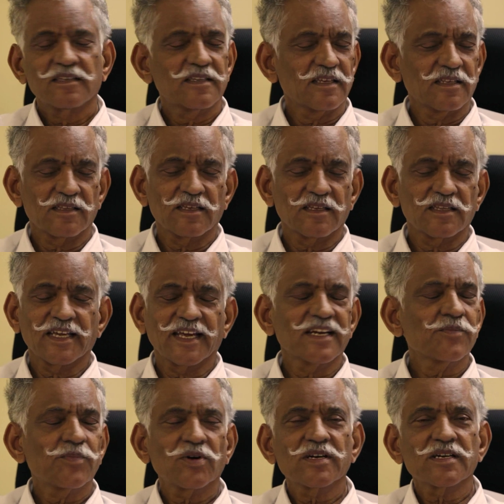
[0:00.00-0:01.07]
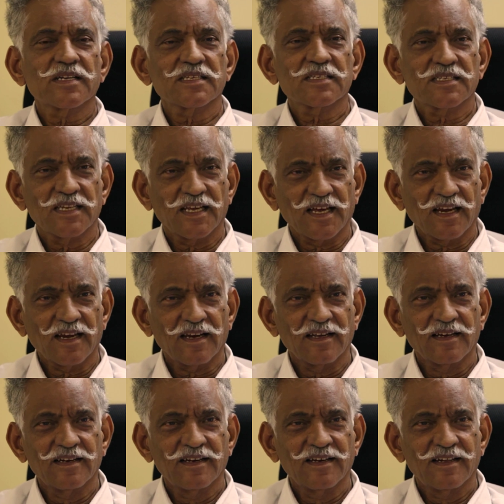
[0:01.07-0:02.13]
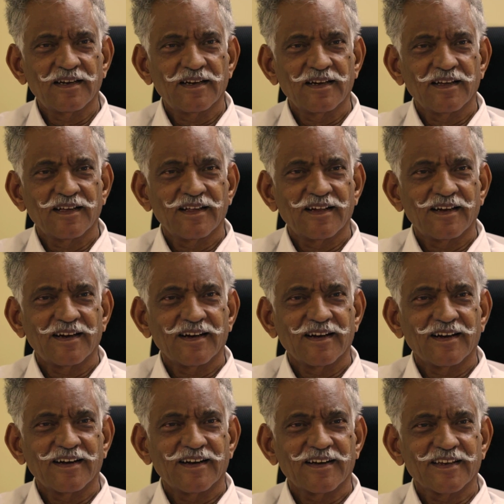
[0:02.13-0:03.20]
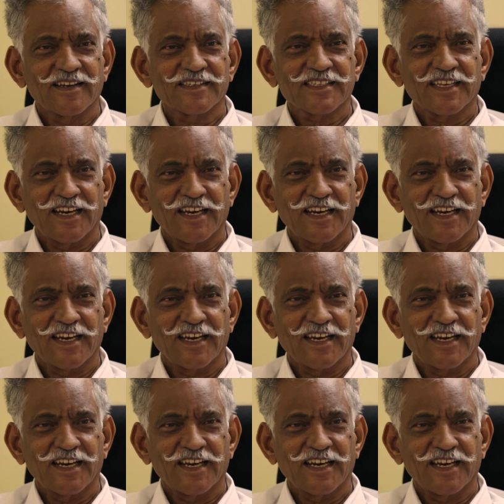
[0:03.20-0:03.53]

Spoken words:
The end point is still a